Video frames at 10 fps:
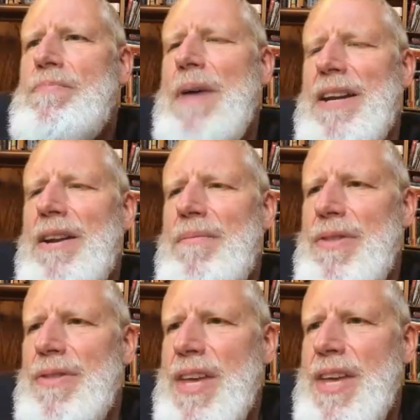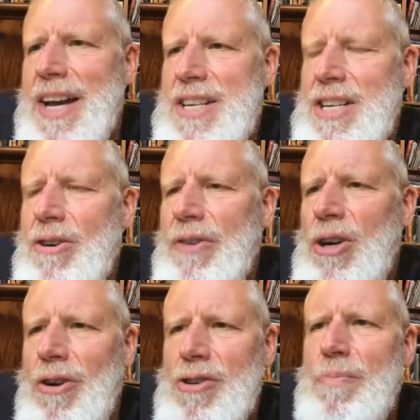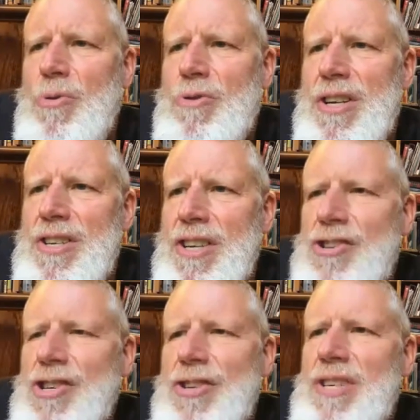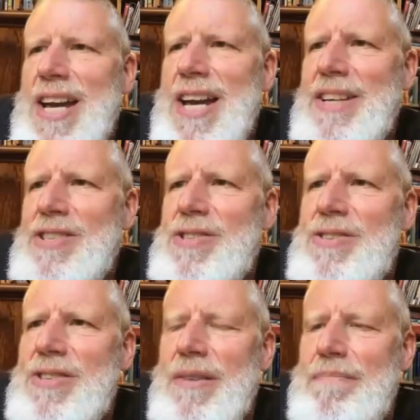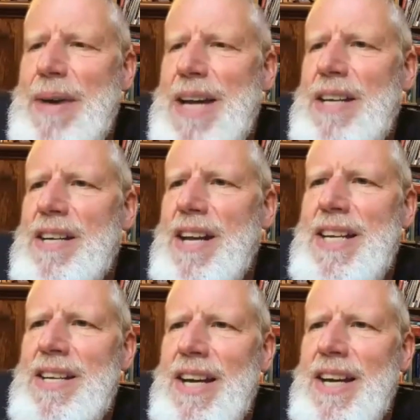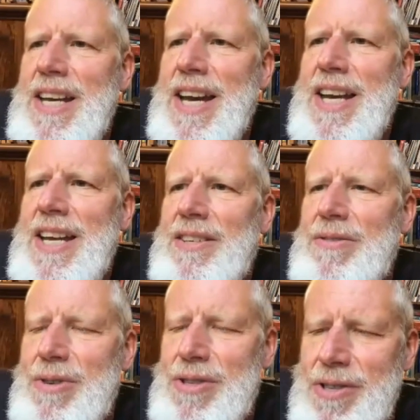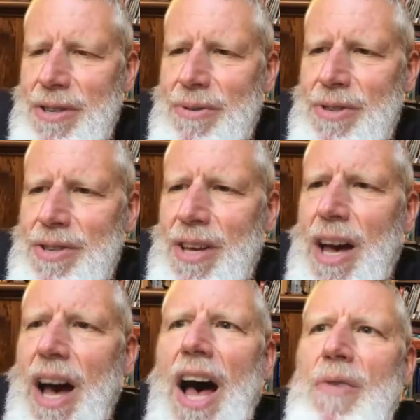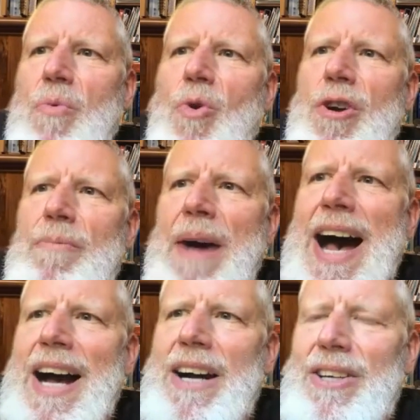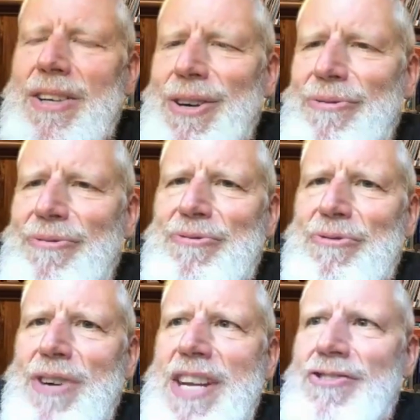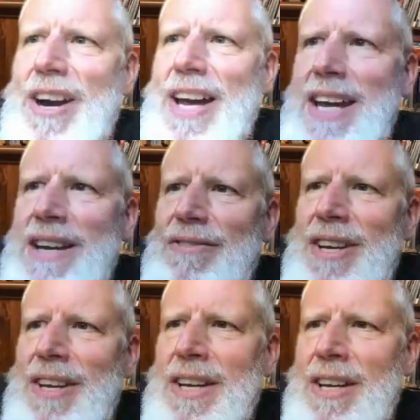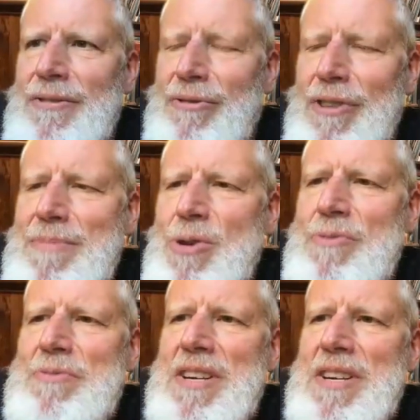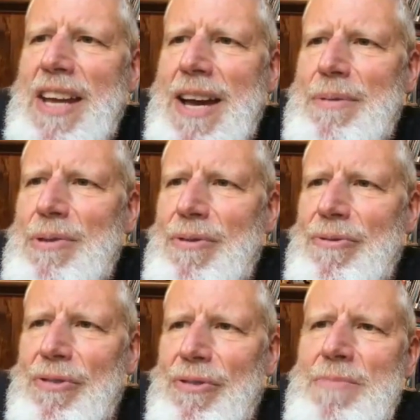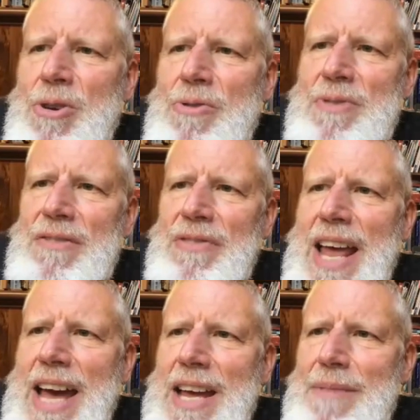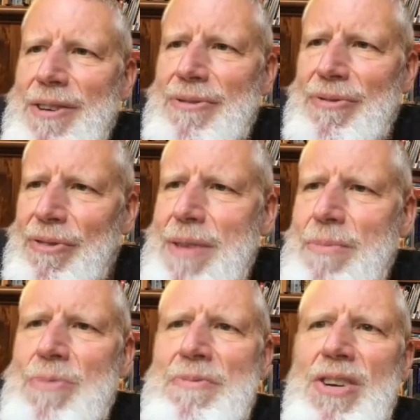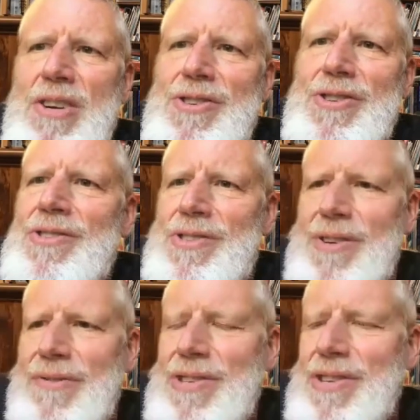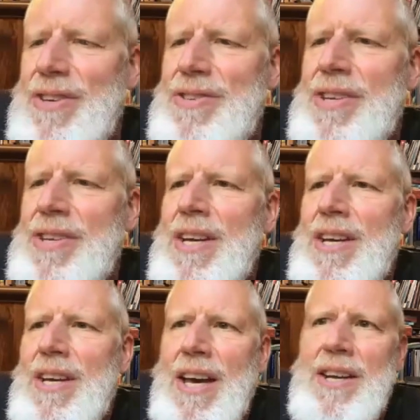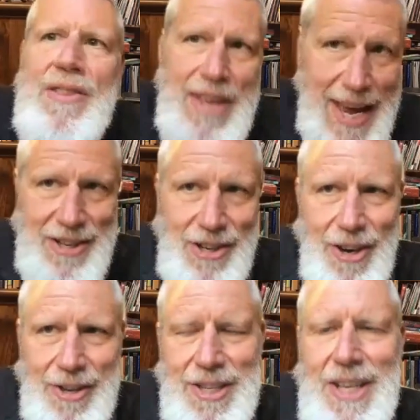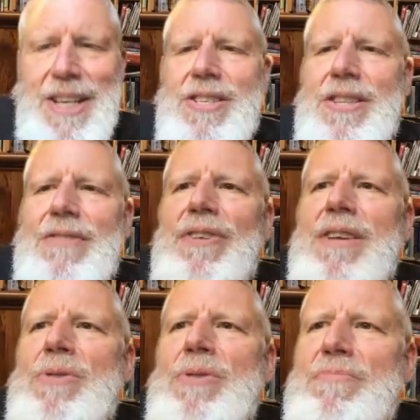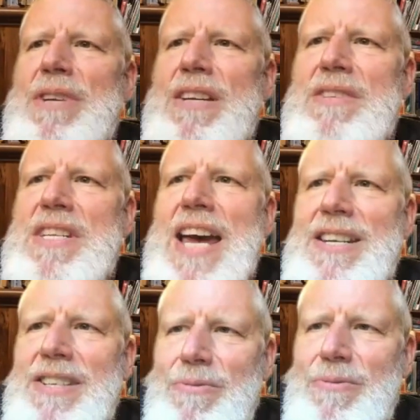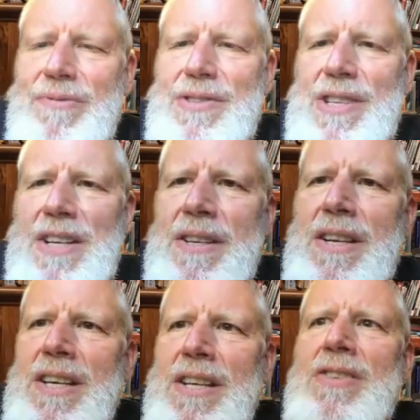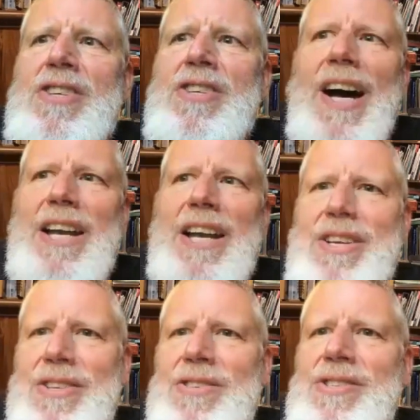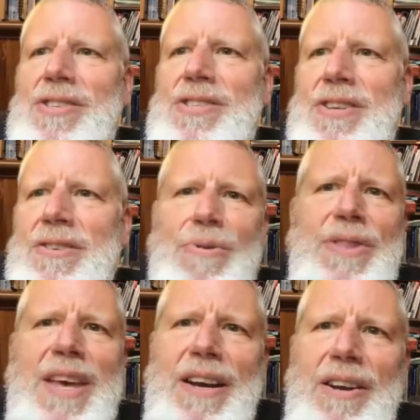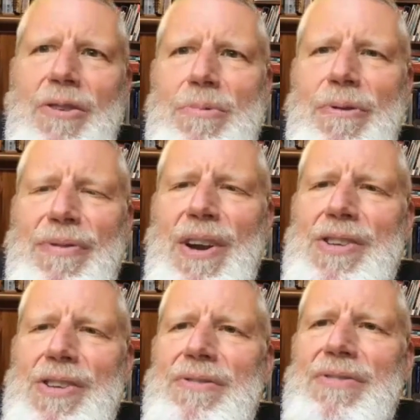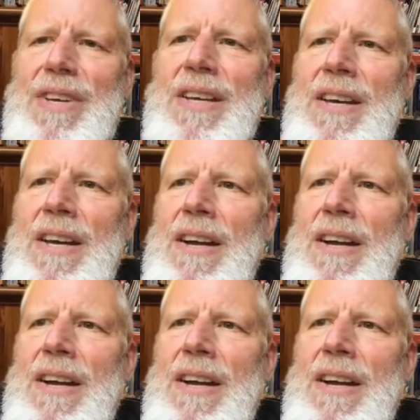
But the idea of a cross-border digital tax back in 1998, it was the high water mark of free trade, free movement of capital, free movement of labor, free movement of goods and services. And in that context, the free movement of data would have seemed entirely consistent with that global philosophy.